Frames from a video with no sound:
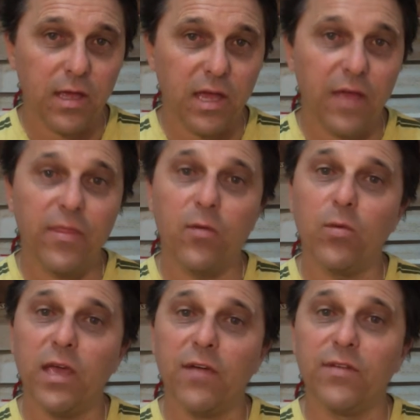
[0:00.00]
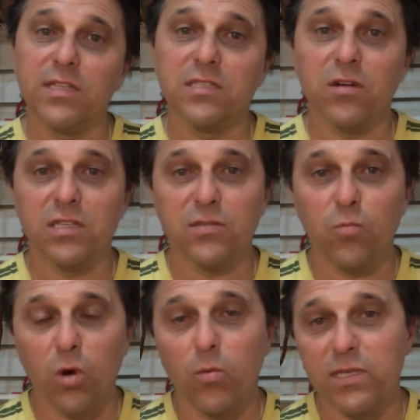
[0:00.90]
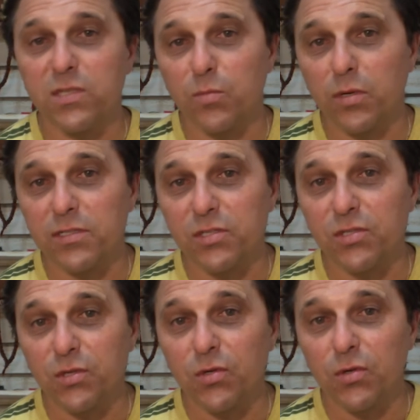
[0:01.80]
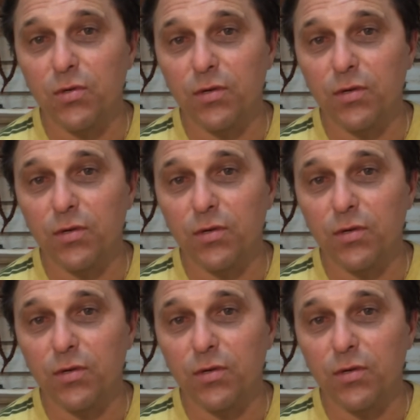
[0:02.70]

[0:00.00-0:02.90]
And then we have insights in what we're supposed to do.